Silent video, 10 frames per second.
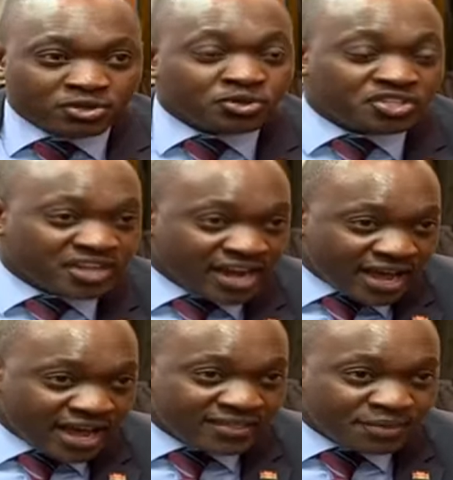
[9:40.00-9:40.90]
to
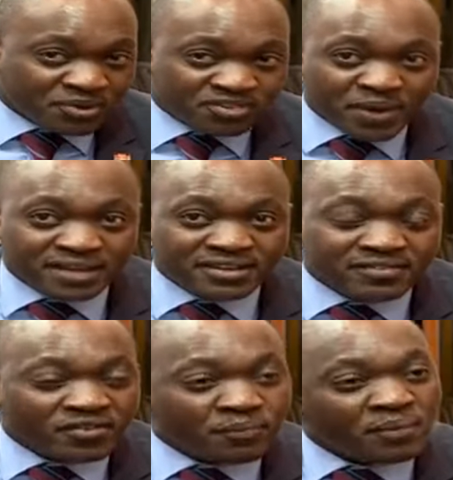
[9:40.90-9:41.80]
share the perspective
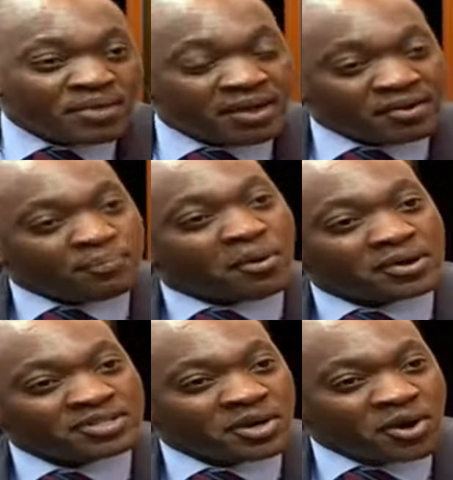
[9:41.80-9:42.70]
of the BBI report